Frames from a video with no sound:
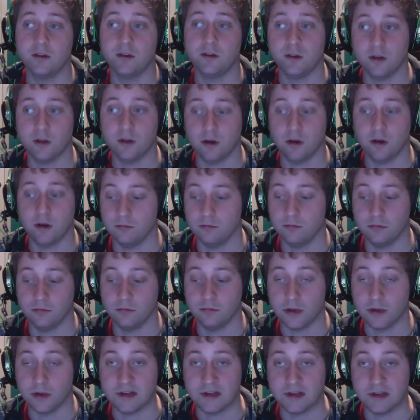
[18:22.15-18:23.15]

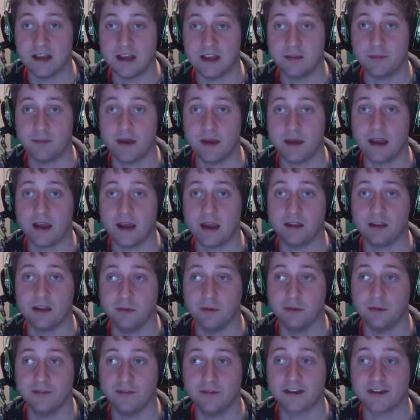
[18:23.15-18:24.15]
You can take it back and then
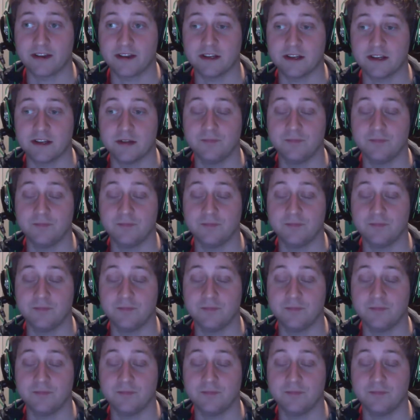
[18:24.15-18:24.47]
we'll fix it.